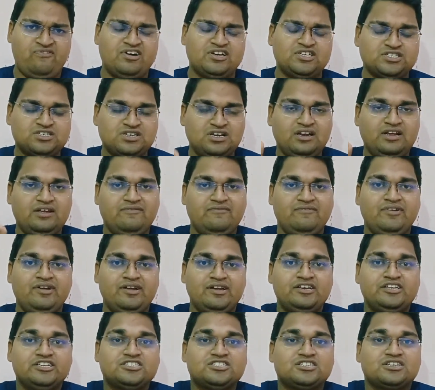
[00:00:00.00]
Firstly
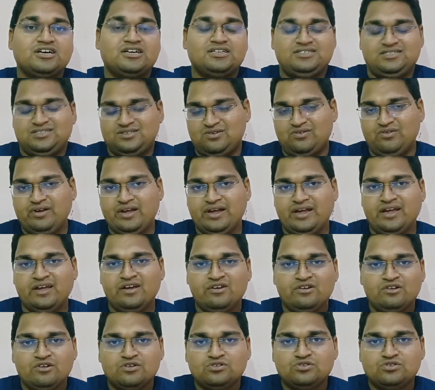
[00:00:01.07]
we discuss. Okay,